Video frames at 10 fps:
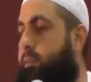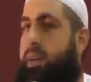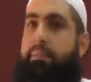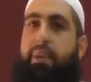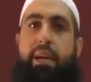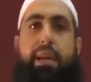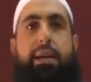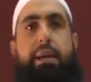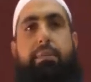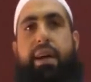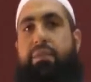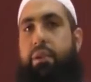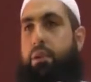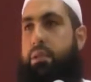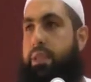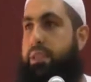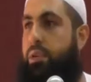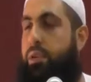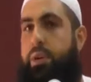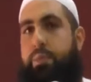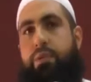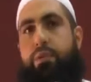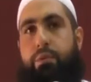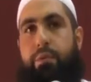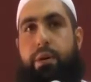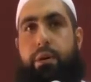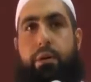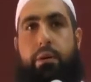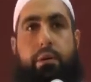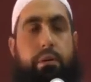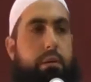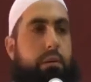Come on, man. How come I haven't heard this story before, bro?